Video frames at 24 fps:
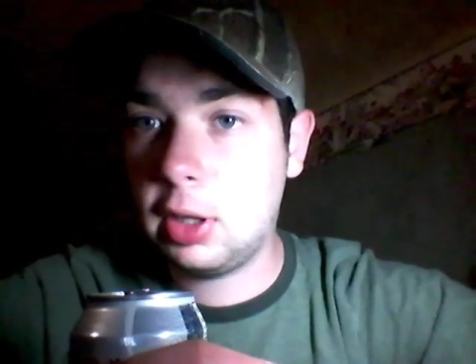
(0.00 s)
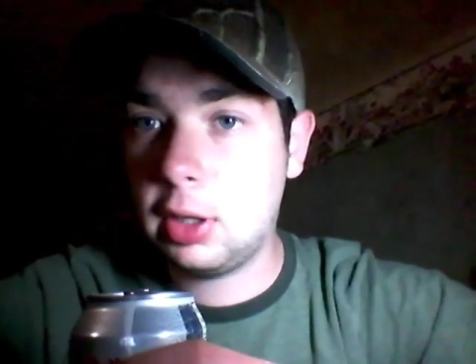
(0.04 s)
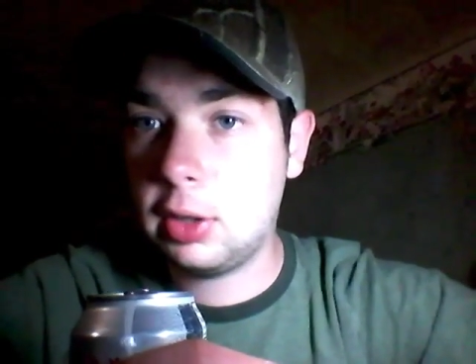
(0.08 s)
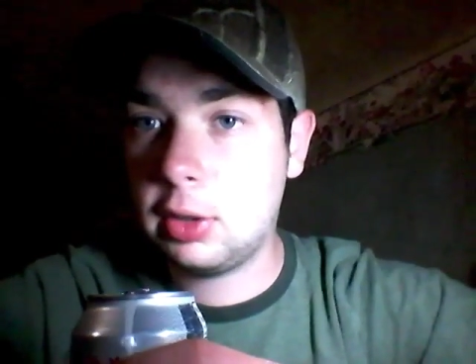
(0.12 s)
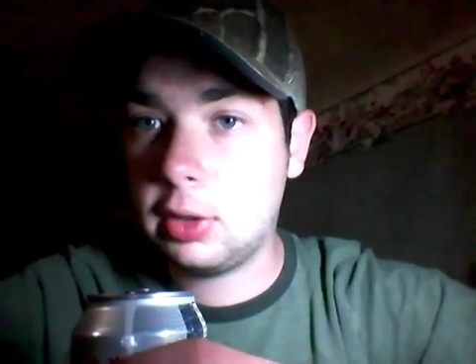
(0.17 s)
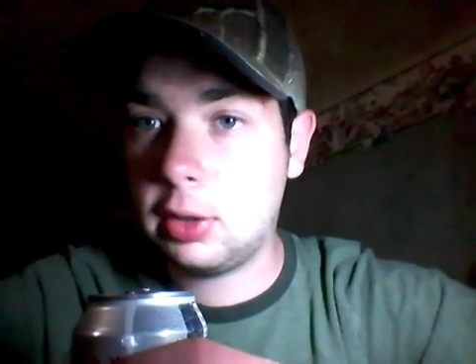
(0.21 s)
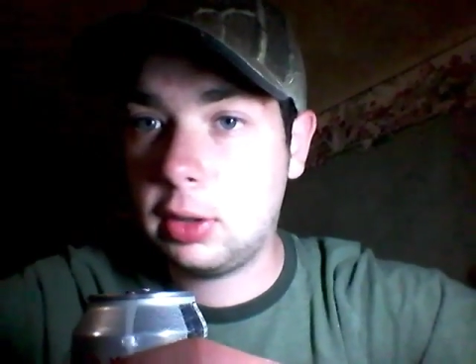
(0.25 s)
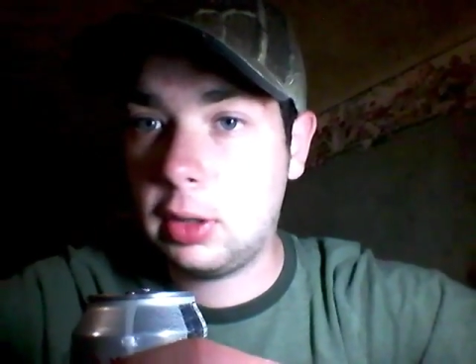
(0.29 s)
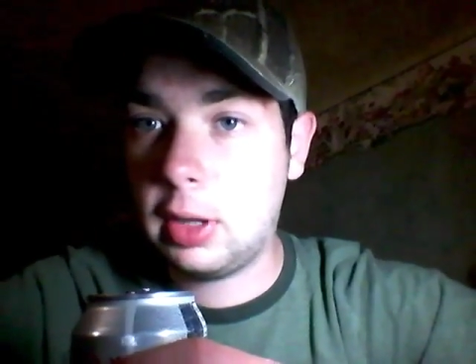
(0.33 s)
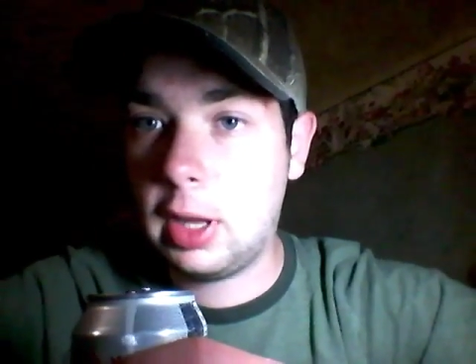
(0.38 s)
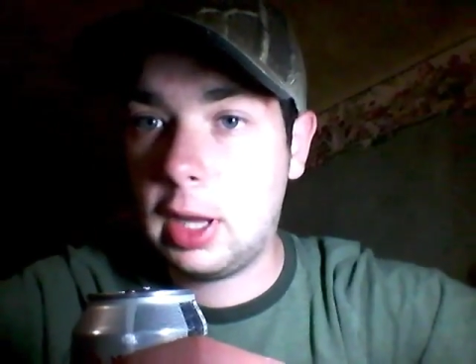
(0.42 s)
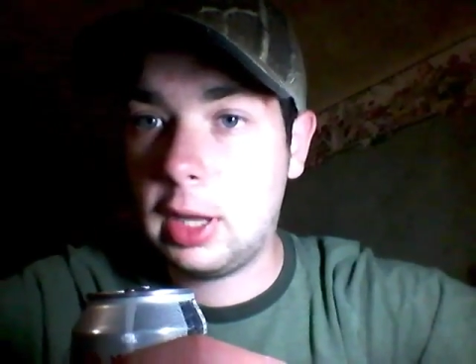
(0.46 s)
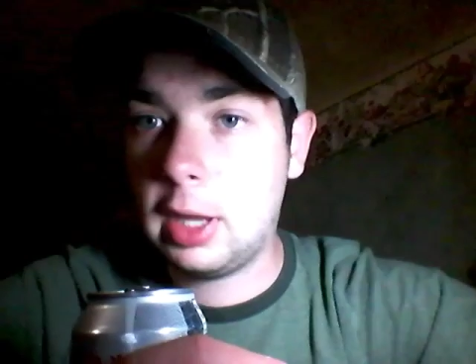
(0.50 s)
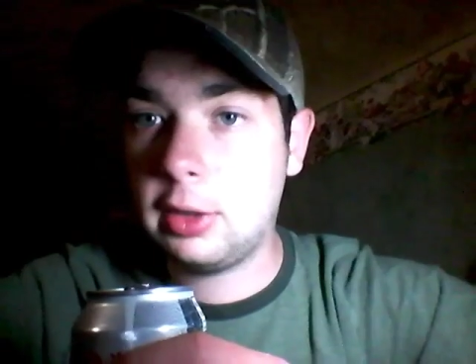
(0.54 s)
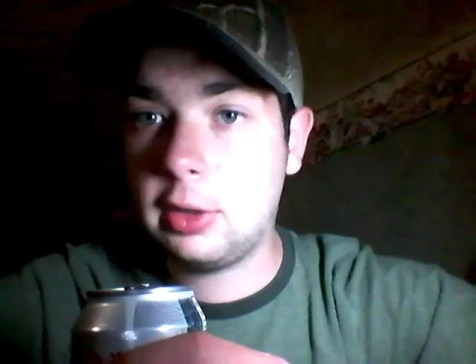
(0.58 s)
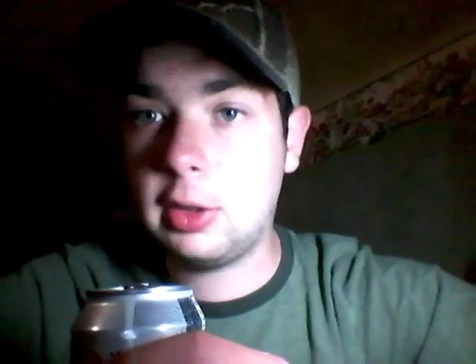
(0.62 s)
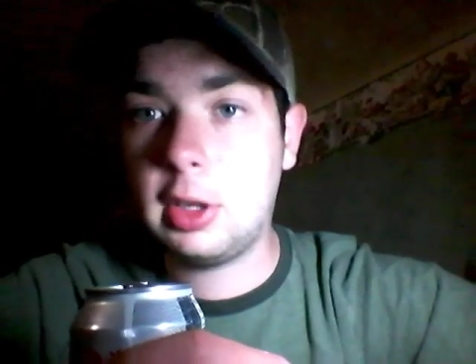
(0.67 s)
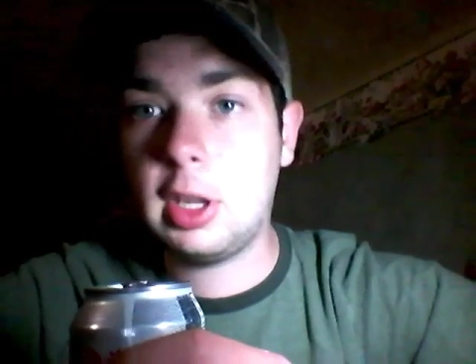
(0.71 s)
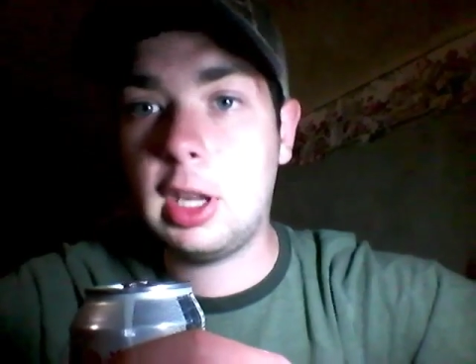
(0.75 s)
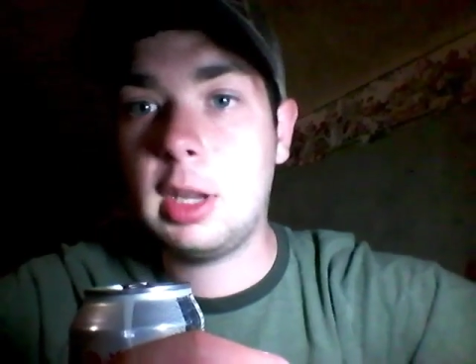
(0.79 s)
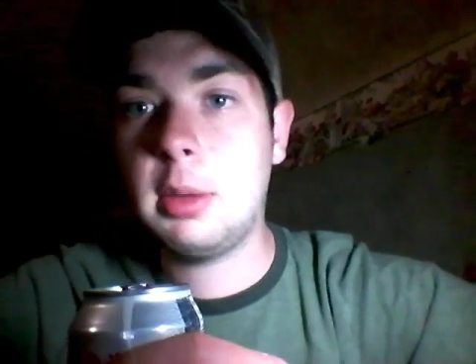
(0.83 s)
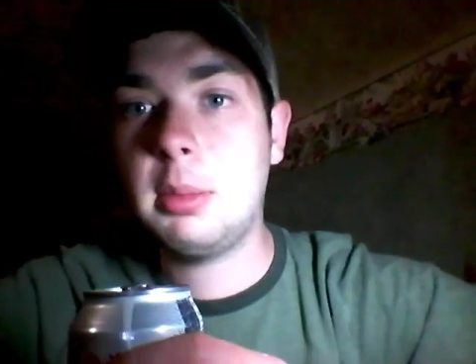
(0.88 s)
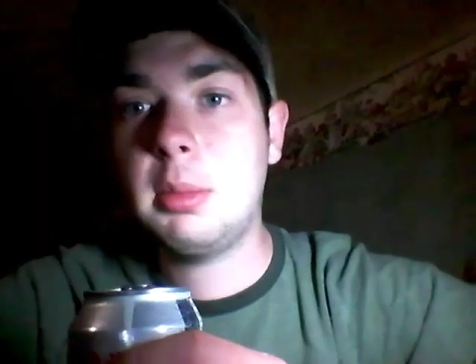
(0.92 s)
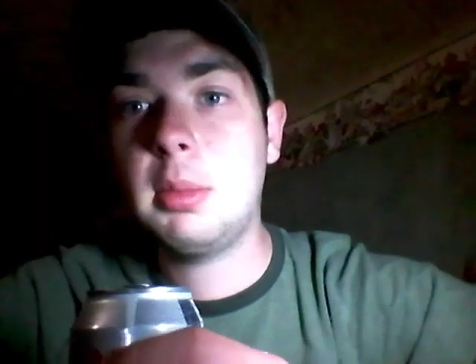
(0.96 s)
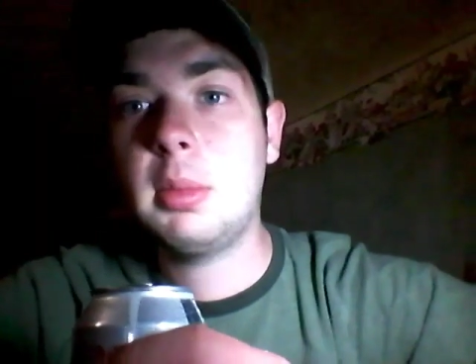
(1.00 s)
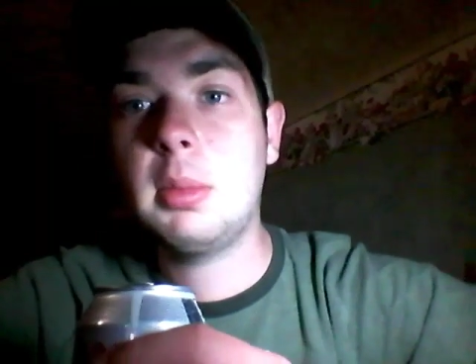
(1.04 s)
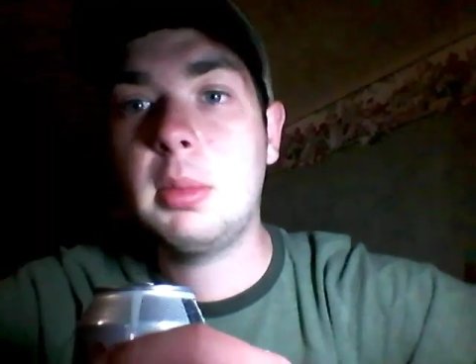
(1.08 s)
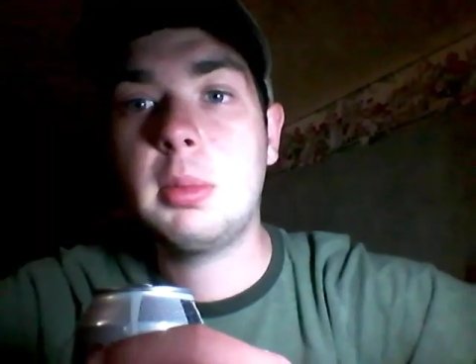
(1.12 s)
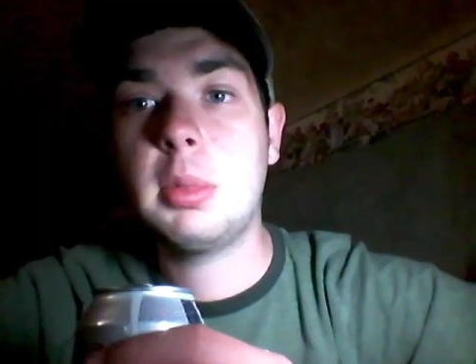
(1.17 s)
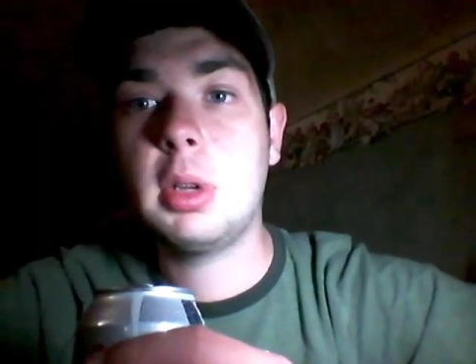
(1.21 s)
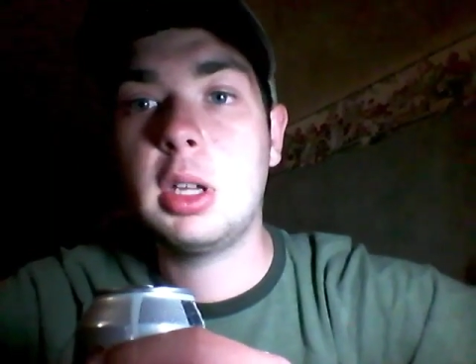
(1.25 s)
as last time,